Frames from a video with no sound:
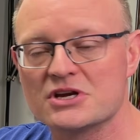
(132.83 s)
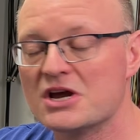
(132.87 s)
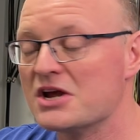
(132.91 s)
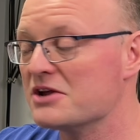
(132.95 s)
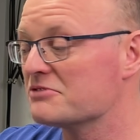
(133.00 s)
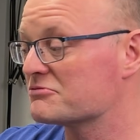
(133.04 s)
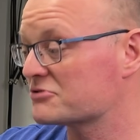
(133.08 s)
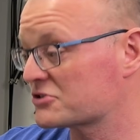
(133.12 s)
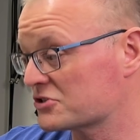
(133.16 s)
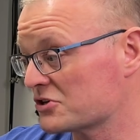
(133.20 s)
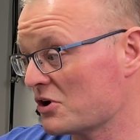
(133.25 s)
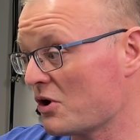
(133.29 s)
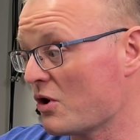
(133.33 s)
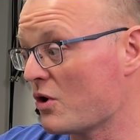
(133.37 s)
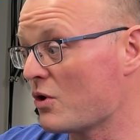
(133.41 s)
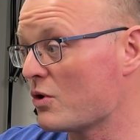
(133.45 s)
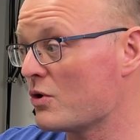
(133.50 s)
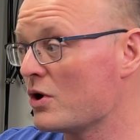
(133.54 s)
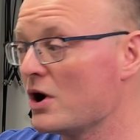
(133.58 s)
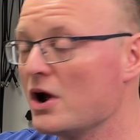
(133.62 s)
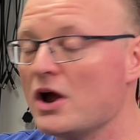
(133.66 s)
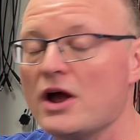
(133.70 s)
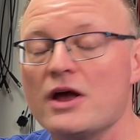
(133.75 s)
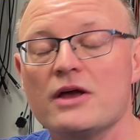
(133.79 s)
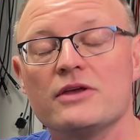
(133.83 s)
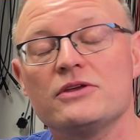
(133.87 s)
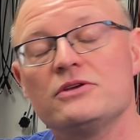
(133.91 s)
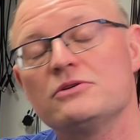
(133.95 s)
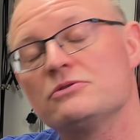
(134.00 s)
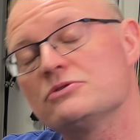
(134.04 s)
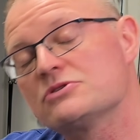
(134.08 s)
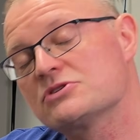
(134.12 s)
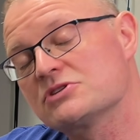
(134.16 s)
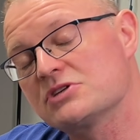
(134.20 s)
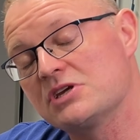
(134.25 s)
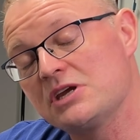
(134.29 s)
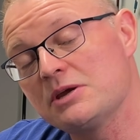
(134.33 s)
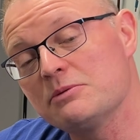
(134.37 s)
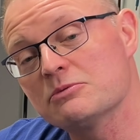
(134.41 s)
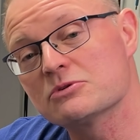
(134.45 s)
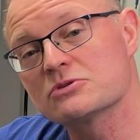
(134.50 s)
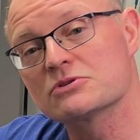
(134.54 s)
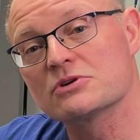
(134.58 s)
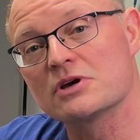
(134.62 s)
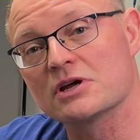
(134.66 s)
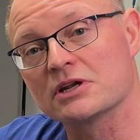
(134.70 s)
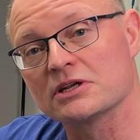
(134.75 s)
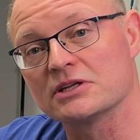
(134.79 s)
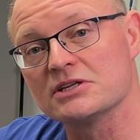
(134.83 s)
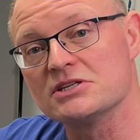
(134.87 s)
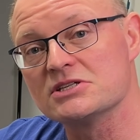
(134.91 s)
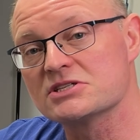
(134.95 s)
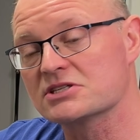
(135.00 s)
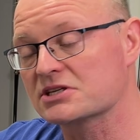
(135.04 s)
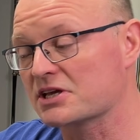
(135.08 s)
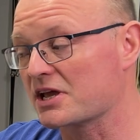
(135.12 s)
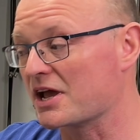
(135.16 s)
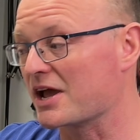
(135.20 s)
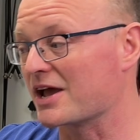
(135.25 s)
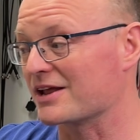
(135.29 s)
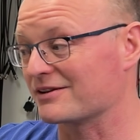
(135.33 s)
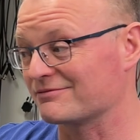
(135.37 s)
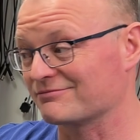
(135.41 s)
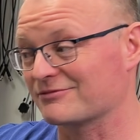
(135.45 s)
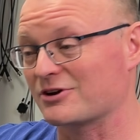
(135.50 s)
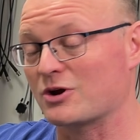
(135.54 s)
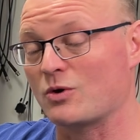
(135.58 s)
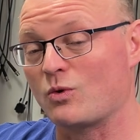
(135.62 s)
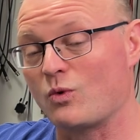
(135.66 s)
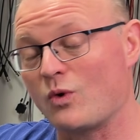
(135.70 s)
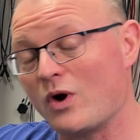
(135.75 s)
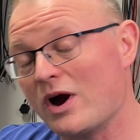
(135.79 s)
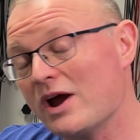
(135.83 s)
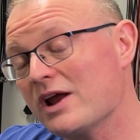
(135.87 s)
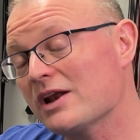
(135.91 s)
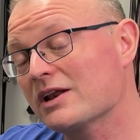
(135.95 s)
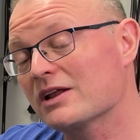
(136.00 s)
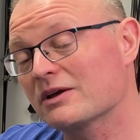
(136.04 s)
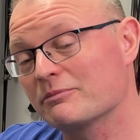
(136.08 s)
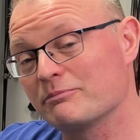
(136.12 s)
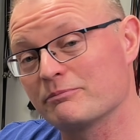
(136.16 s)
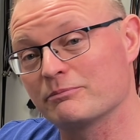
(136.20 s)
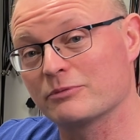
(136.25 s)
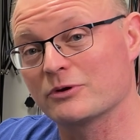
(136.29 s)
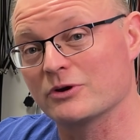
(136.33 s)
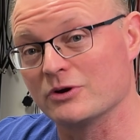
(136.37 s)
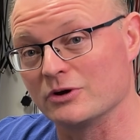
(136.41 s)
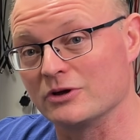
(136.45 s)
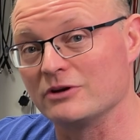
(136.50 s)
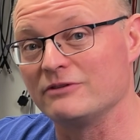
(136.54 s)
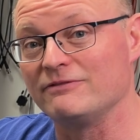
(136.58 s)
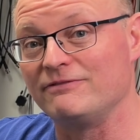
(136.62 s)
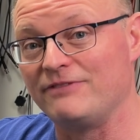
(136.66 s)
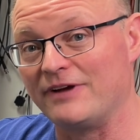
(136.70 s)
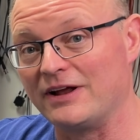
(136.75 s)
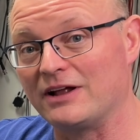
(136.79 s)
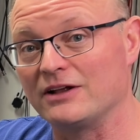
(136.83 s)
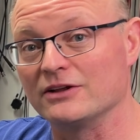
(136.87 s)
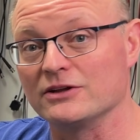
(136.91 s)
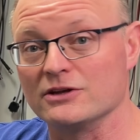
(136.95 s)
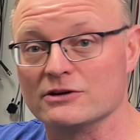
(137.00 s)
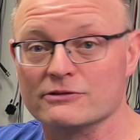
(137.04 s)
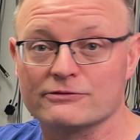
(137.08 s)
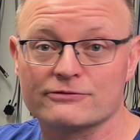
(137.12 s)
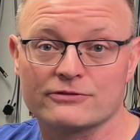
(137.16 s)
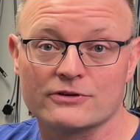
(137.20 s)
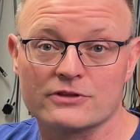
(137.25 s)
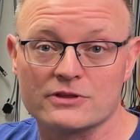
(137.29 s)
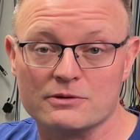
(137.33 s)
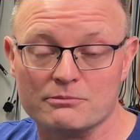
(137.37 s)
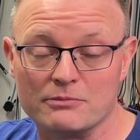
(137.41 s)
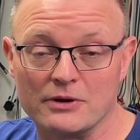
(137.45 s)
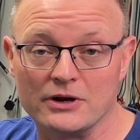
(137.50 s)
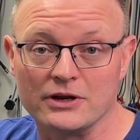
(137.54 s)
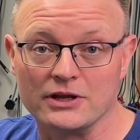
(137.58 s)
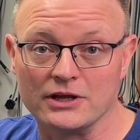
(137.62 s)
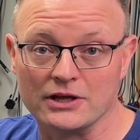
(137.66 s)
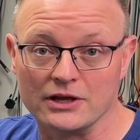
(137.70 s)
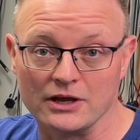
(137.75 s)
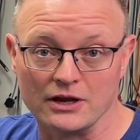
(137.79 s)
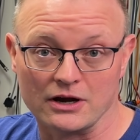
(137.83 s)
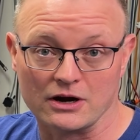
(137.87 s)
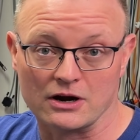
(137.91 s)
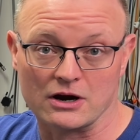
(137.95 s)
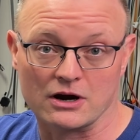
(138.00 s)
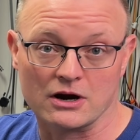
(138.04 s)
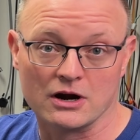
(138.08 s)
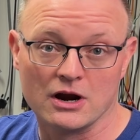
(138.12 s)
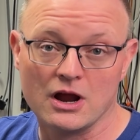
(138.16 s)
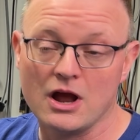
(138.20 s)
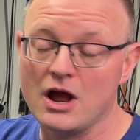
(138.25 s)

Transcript: So you seem to at least get quite a good value for the money here,